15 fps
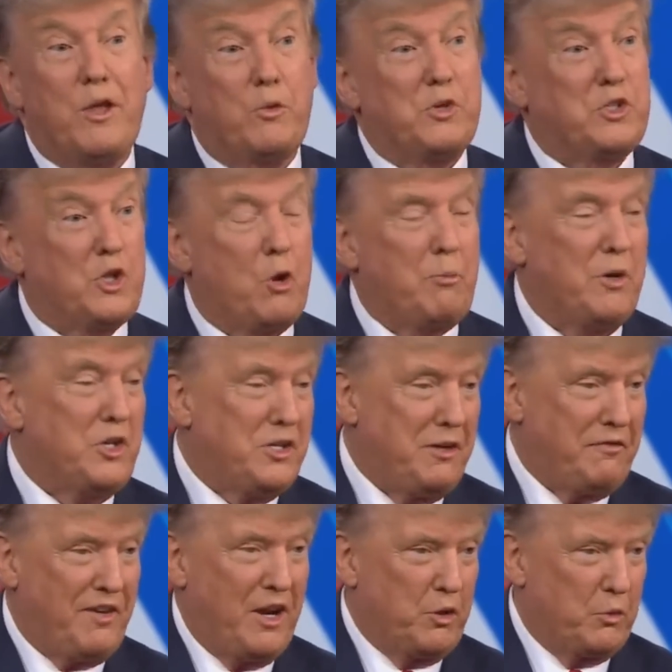one that was open.
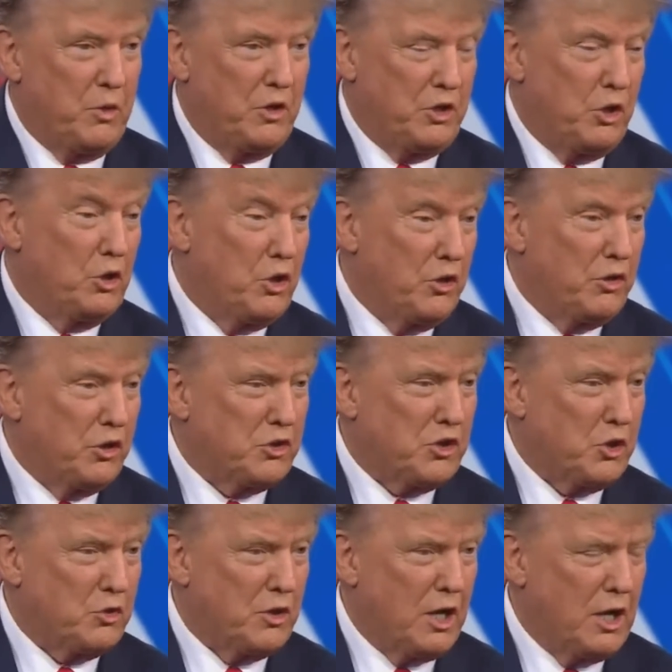She found one. She learned
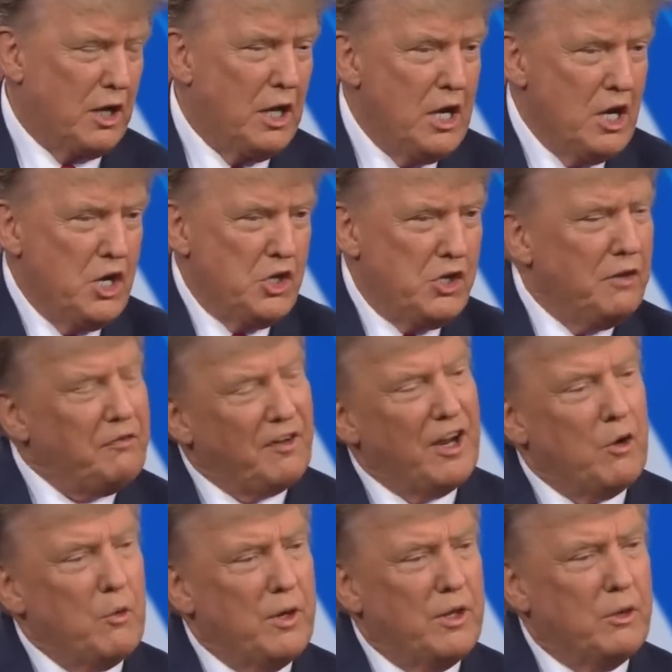this at trial. She
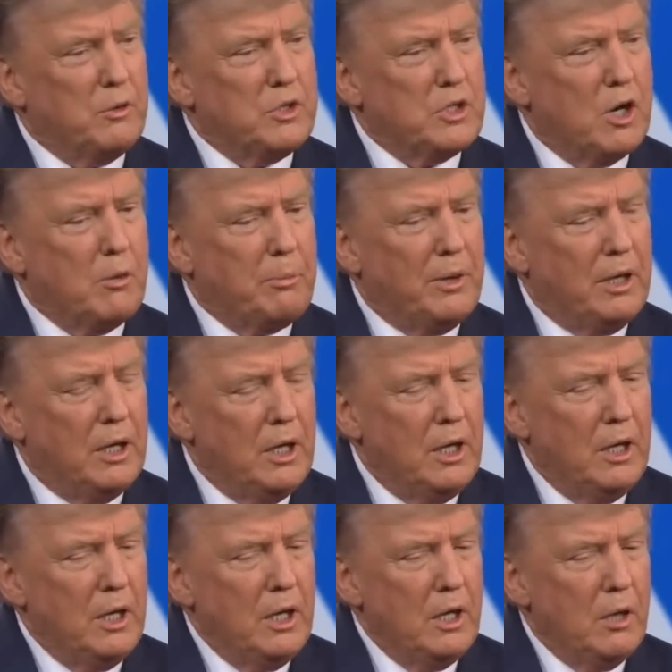found one that was open.
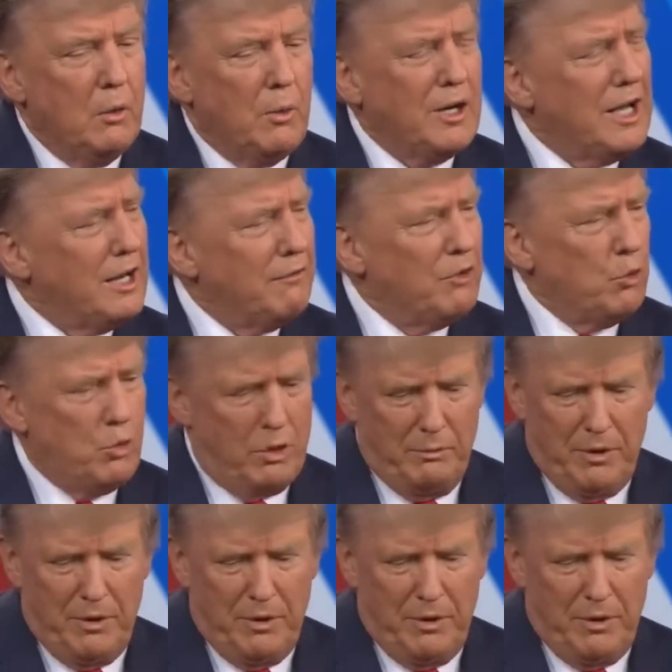What kind of a